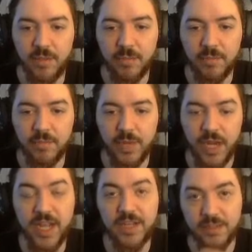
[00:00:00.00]
But I
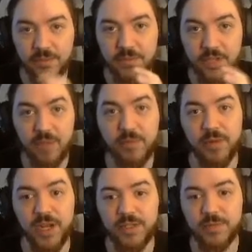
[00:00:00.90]
had to
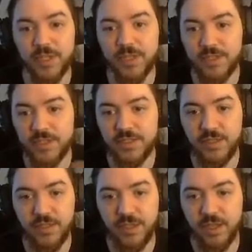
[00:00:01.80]
compromise because of
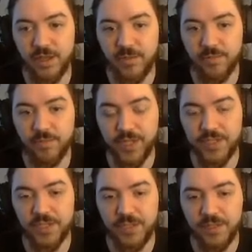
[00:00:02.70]
the
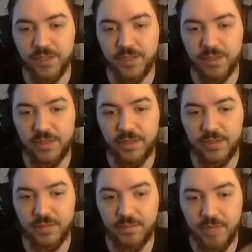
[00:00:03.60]

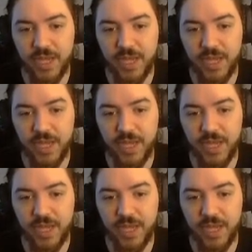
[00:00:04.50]
main